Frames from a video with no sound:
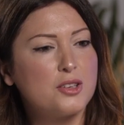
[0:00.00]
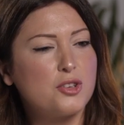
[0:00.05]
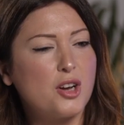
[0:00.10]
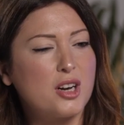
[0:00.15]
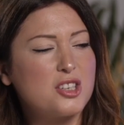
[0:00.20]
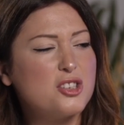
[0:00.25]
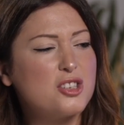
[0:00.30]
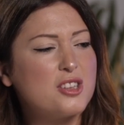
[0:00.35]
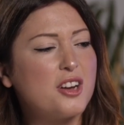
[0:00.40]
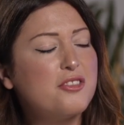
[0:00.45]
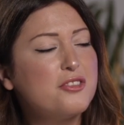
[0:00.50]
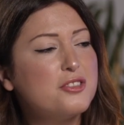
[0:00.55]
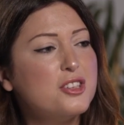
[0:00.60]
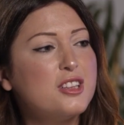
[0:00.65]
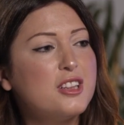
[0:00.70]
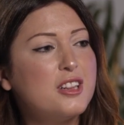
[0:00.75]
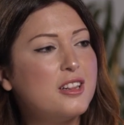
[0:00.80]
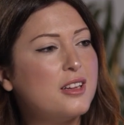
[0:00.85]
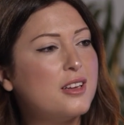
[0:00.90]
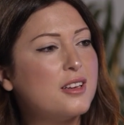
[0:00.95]
So actually,
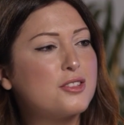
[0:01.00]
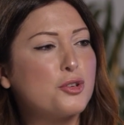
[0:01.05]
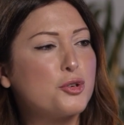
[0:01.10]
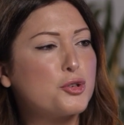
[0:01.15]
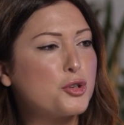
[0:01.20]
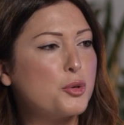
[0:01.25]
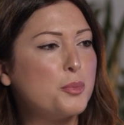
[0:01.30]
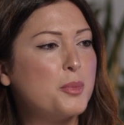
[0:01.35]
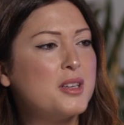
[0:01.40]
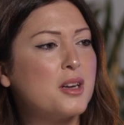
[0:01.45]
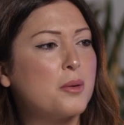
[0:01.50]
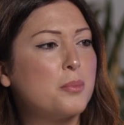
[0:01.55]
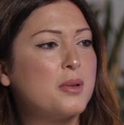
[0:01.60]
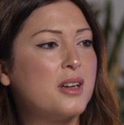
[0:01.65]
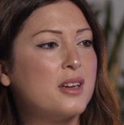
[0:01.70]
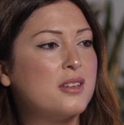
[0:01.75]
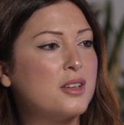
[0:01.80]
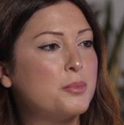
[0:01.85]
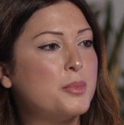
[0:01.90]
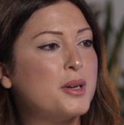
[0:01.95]
definitely, social media
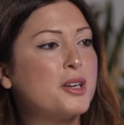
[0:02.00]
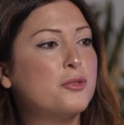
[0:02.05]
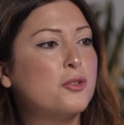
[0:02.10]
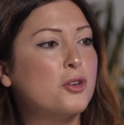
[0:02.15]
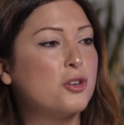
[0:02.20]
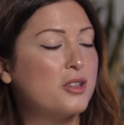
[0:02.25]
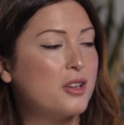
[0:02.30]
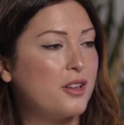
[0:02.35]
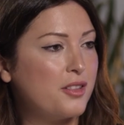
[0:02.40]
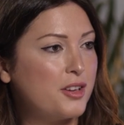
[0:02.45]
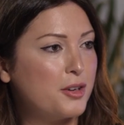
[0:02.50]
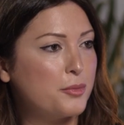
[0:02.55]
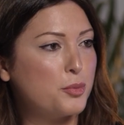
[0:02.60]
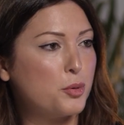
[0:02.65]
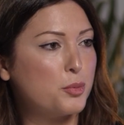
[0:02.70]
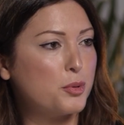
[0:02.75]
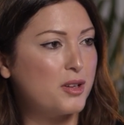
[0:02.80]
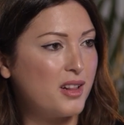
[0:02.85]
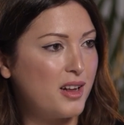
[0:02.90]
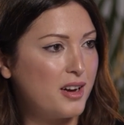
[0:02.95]
played a big role in their
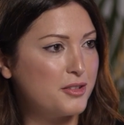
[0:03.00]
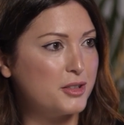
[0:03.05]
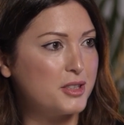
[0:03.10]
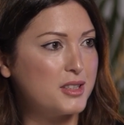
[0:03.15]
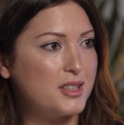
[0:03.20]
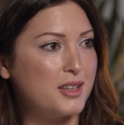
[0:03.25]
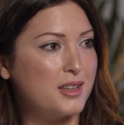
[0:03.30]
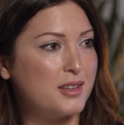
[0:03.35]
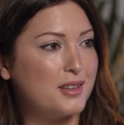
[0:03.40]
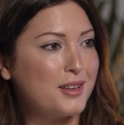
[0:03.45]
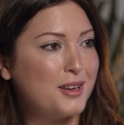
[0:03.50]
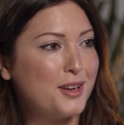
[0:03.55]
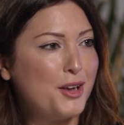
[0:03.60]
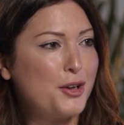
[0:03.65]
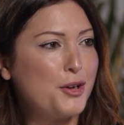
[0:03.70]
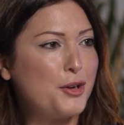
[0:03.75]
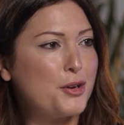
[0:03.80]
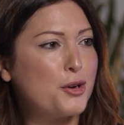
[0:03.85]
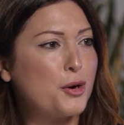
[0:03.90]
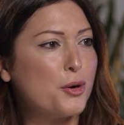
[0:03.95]
popularity.
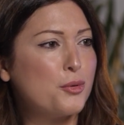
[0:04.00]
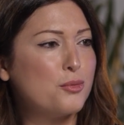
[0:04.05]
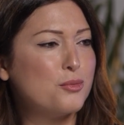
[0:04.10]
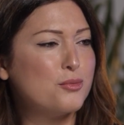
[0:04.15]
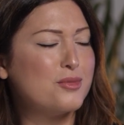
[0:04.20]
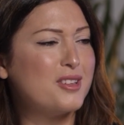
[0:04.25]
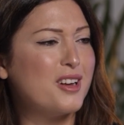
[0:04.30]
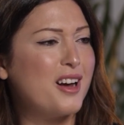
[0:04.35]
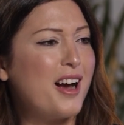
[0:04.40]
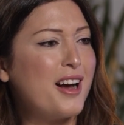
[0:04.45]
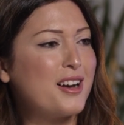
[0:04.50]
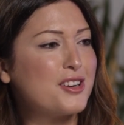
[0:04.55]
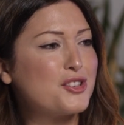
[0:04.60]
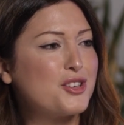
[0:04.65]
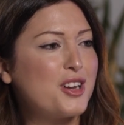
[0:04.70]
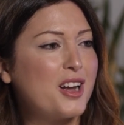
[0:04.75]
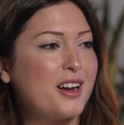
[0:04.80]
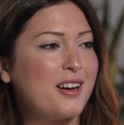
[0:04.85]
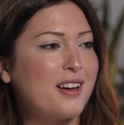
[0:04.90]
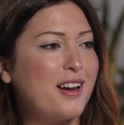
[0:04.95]
You know, the
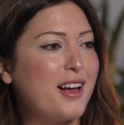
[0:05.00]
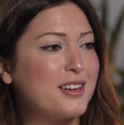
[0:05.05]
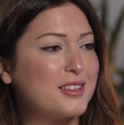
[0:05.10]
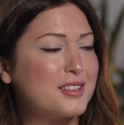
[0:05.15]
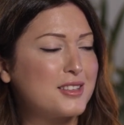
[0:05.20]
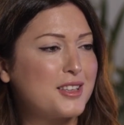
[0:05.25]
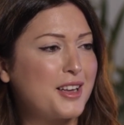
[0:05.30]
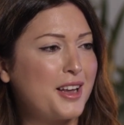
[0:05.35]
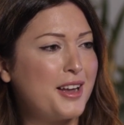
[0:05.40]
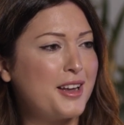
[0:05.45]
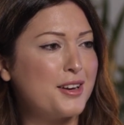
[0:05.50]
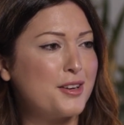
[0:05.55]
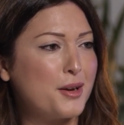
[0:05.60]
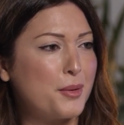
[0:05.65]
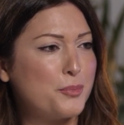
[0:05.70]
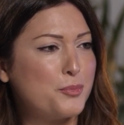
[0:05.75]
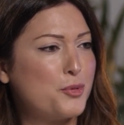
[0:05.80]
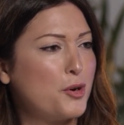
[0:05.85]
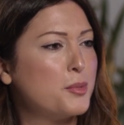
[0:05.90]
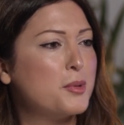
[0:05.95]
hashtag glass skin,
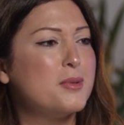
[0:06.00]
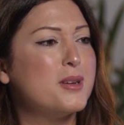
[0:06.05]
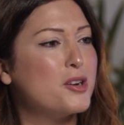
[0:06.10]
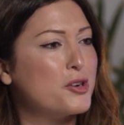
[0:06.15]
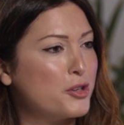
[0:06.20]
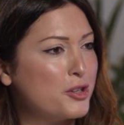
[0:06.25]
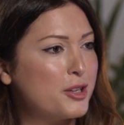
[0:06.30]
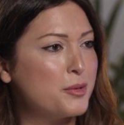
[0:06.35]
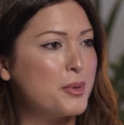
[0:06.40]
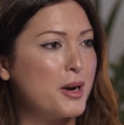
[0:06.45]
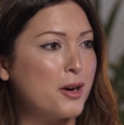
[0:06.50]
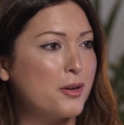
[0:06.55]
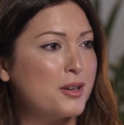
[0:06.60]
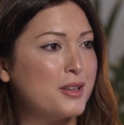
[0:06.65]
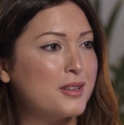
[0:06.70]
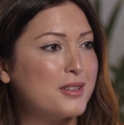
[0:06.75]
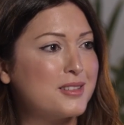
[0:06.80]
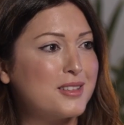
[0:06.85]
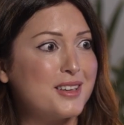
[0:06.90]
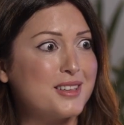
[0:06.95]
probably heard about
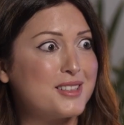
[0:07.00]
it.